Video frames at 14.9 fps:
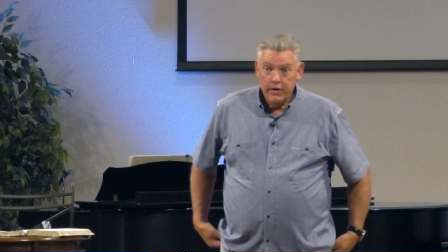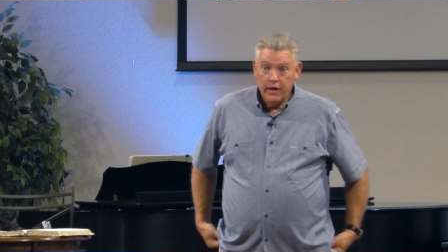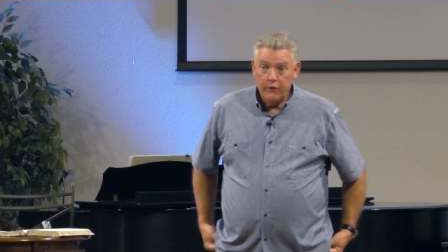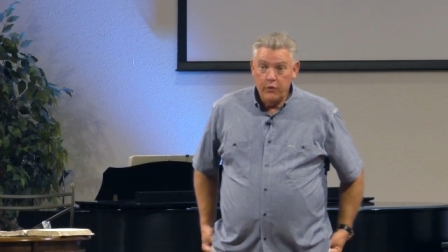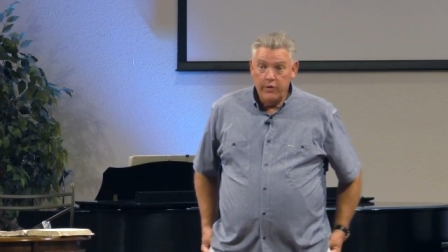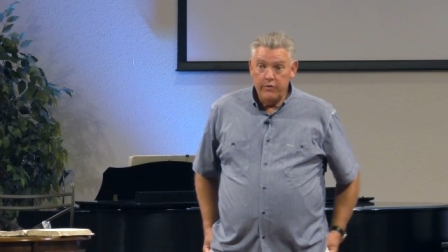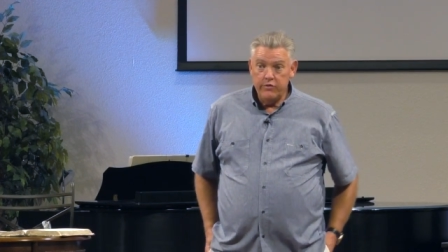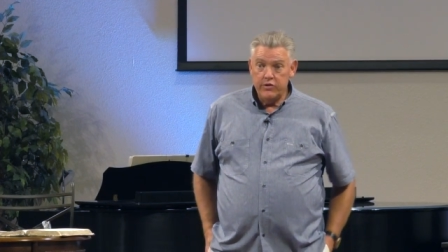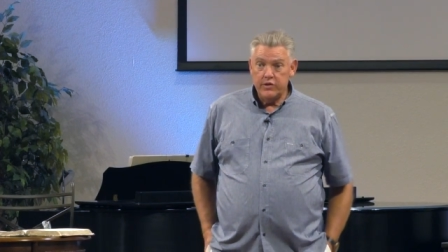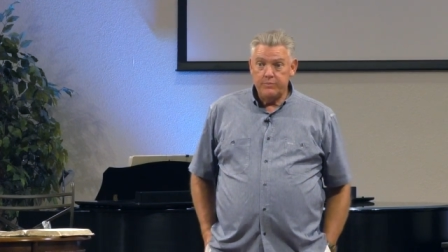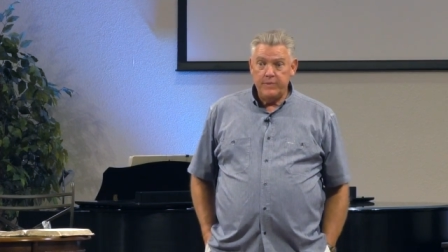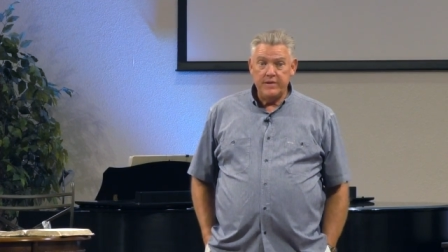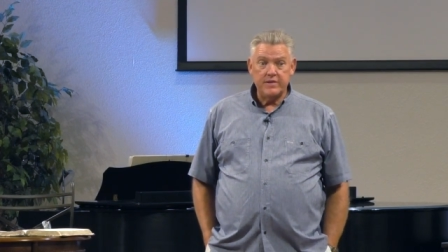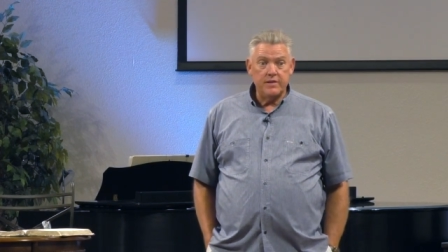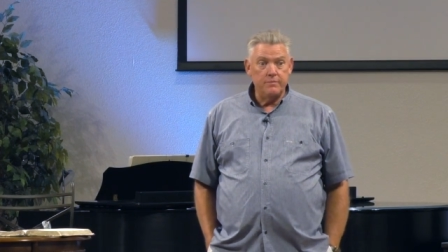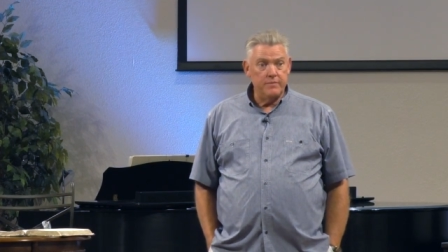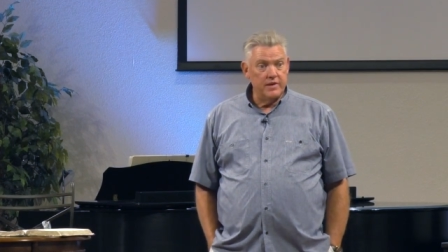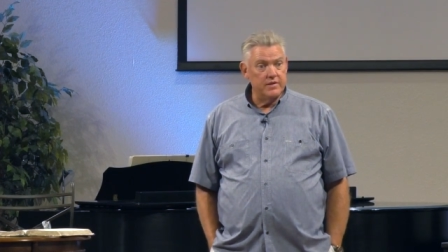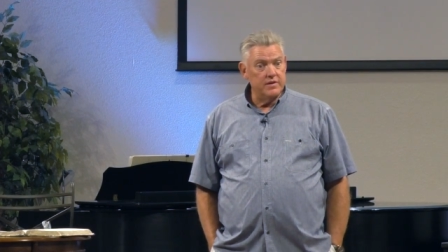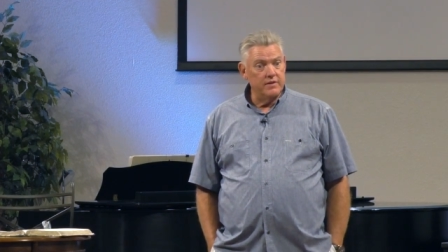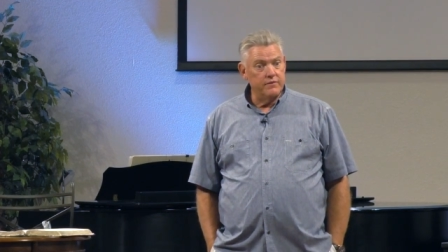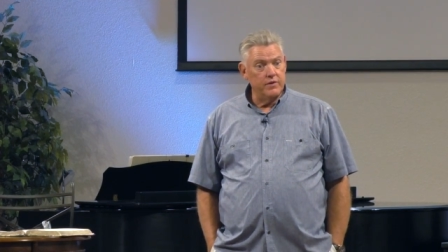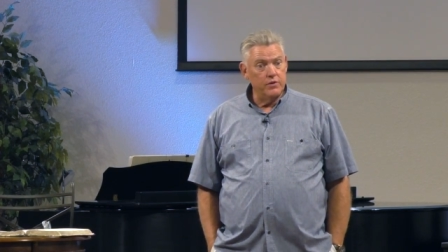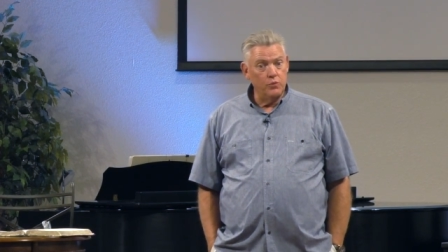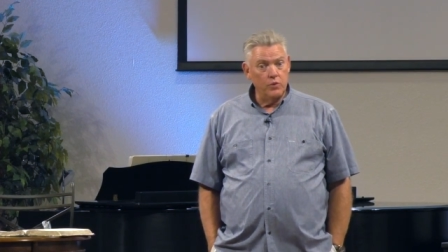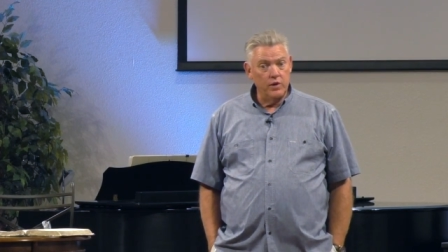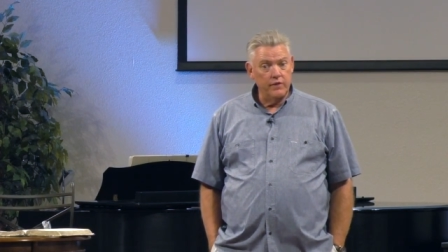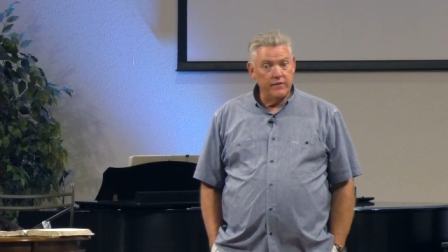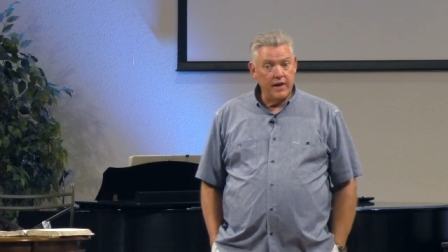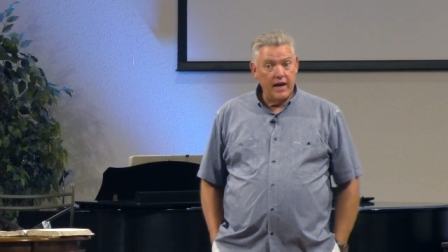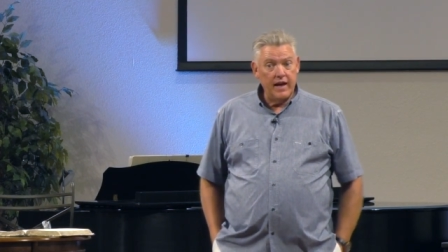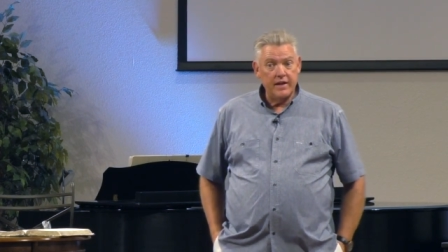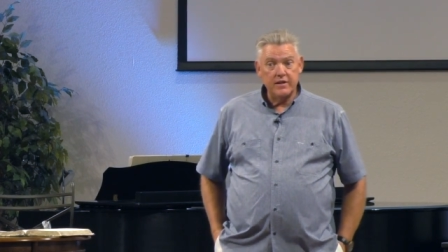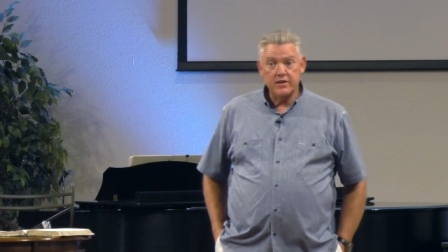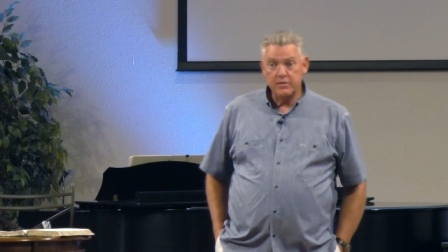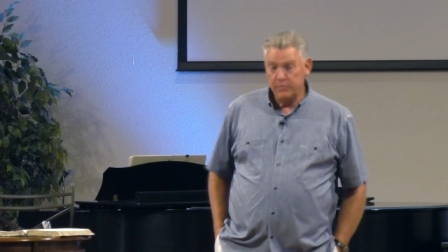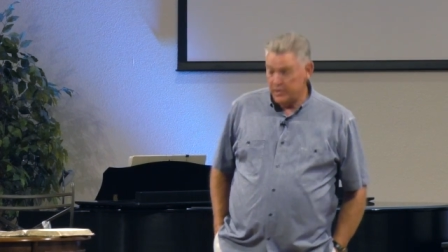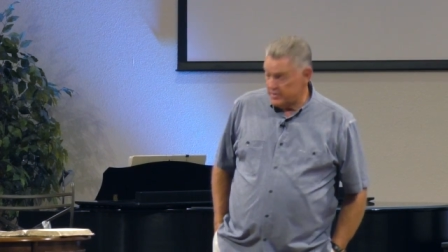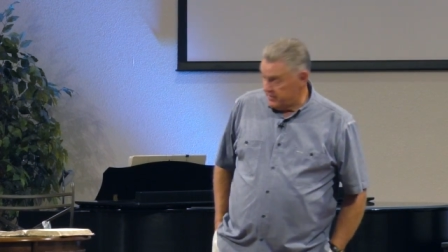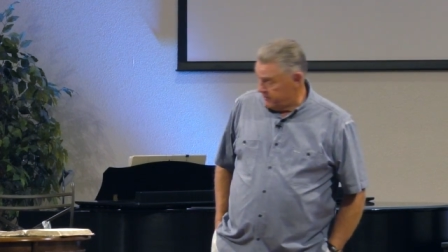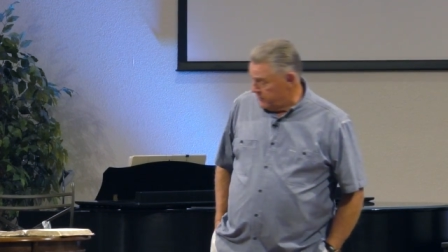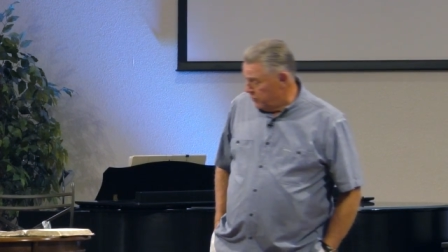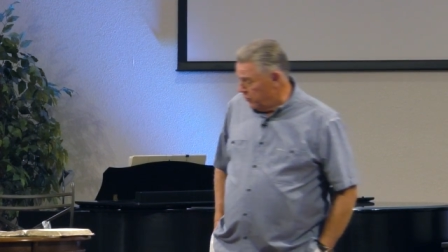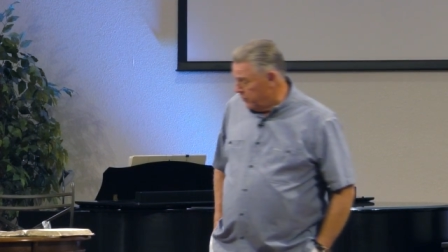if we would just be submissive to the will of God and submissive to